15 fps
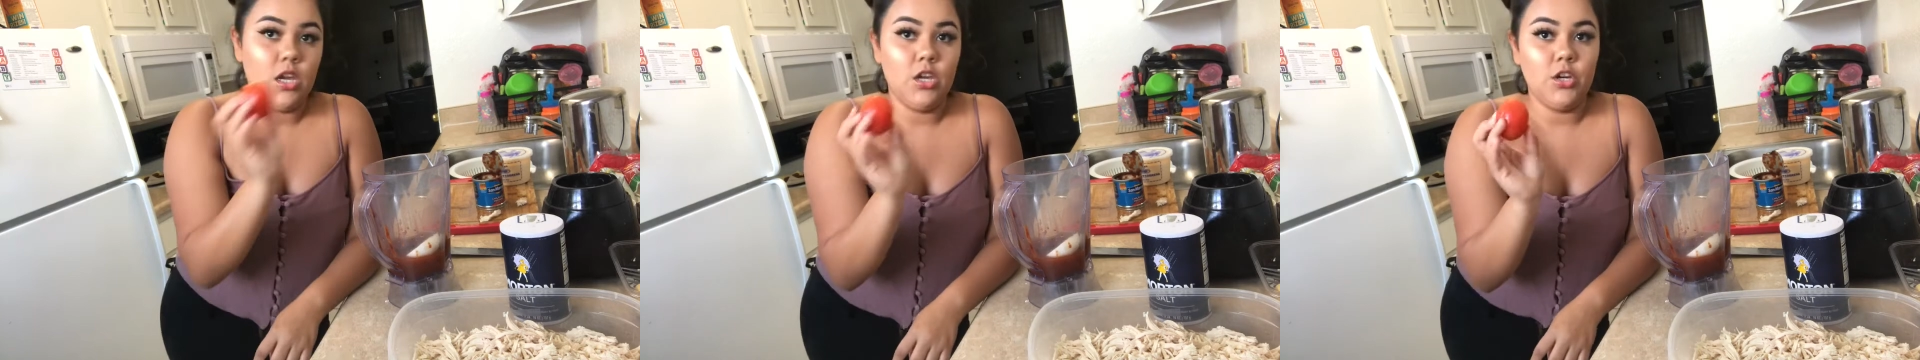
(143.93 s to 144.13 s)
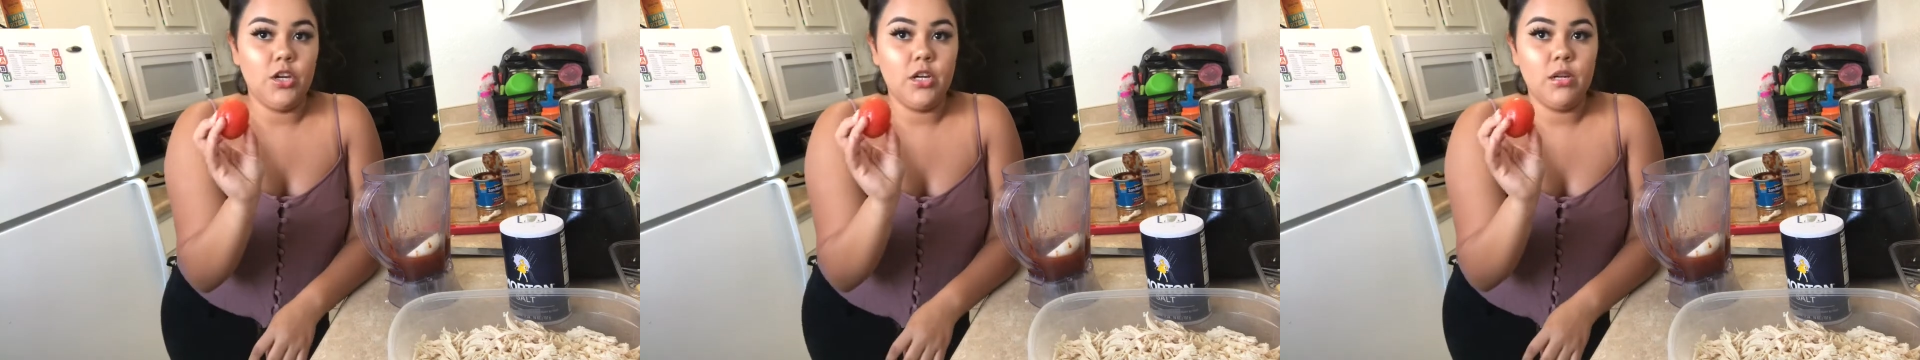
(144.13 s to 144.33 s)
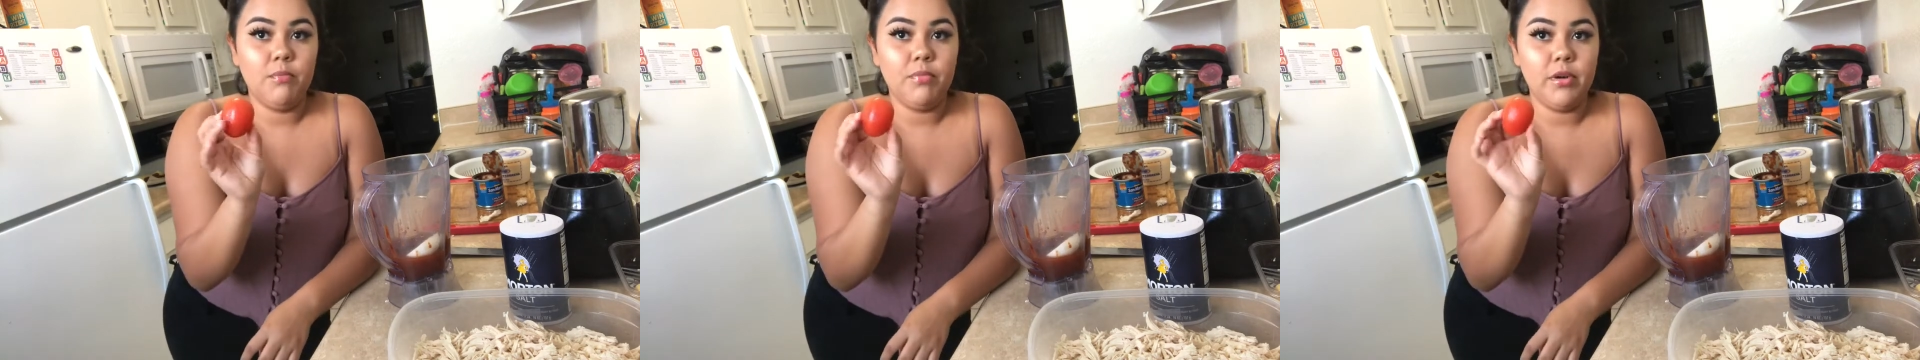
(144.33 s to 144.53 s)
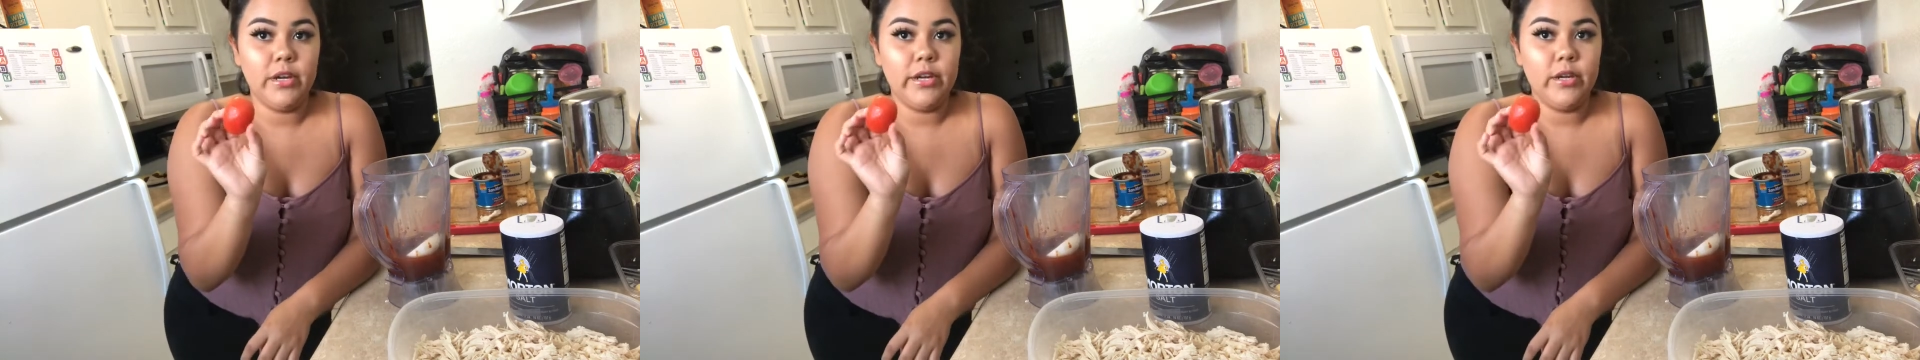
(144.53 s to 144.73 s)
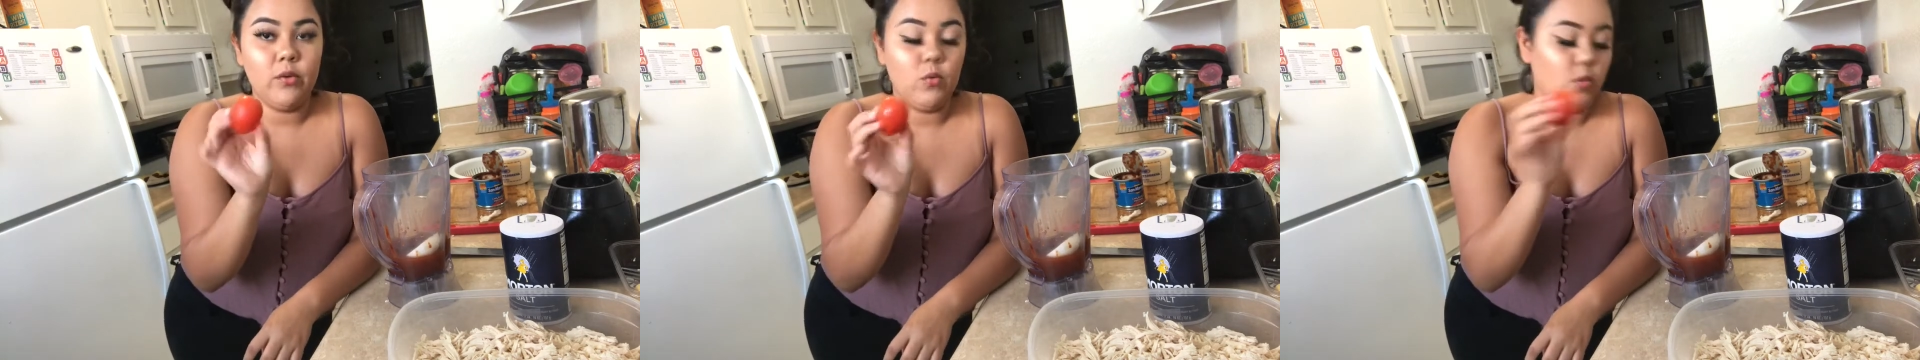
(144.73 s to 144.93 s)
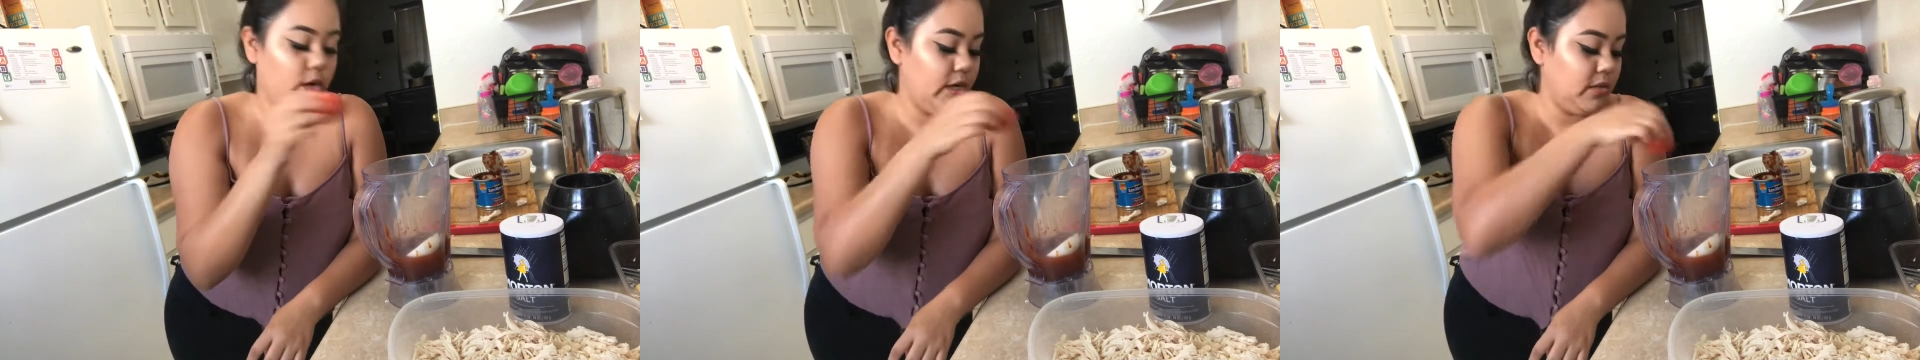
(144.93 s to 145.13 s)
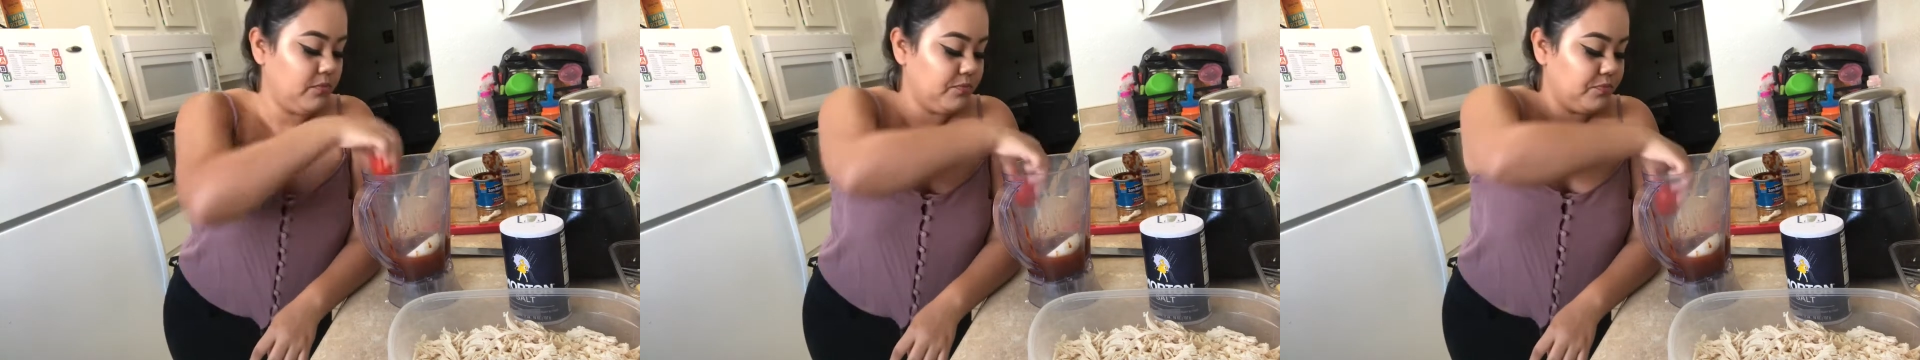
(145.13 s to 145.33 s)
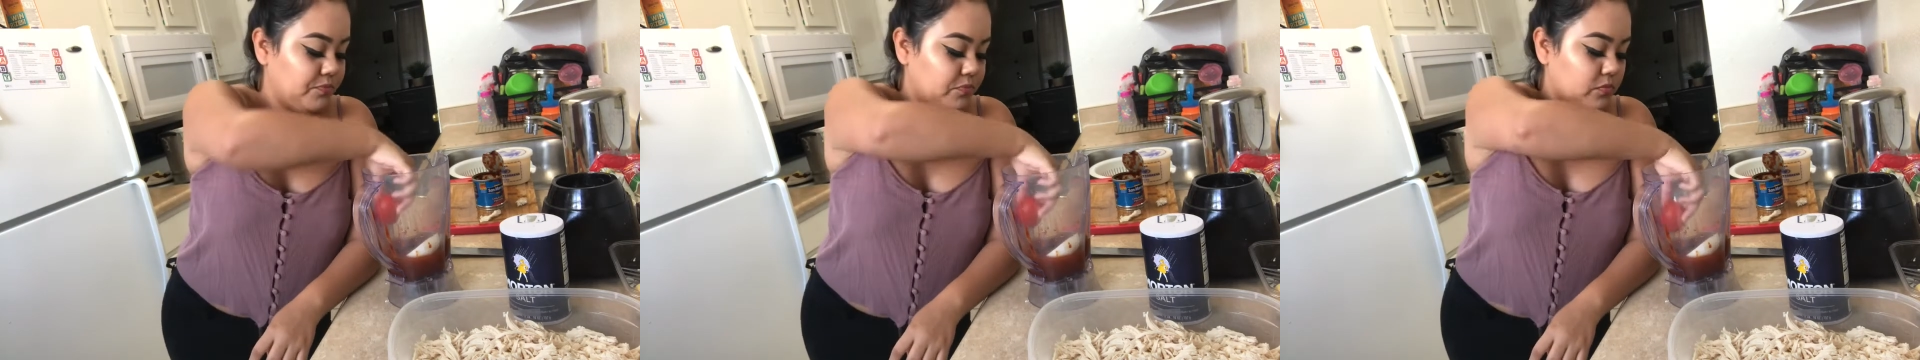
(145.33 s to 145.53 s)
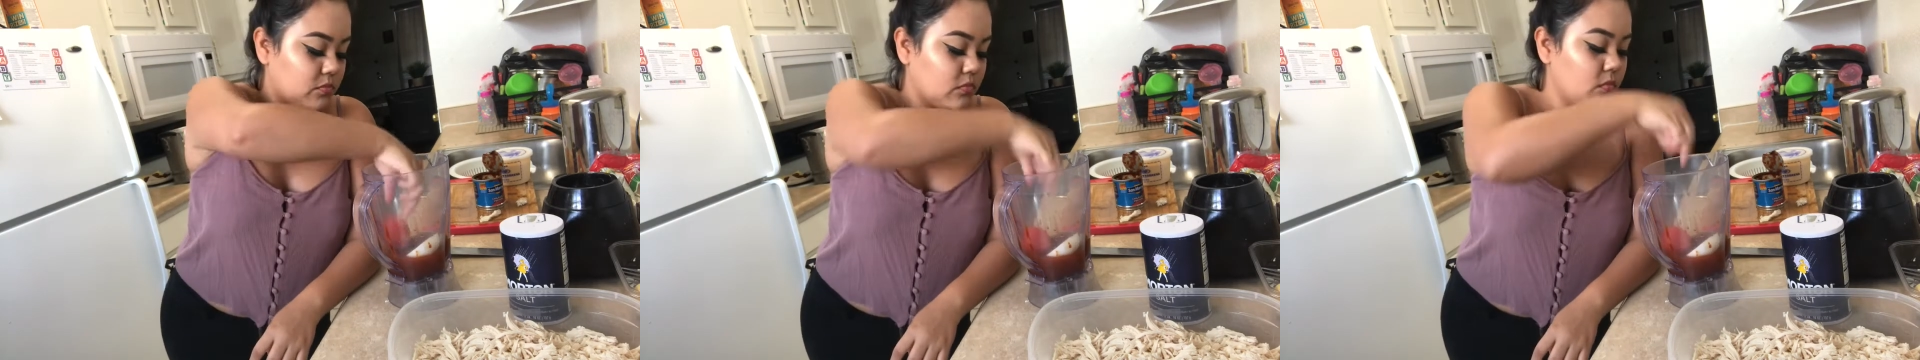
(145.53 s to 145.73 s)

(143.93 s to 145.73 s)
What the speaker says: And you're gonna put one,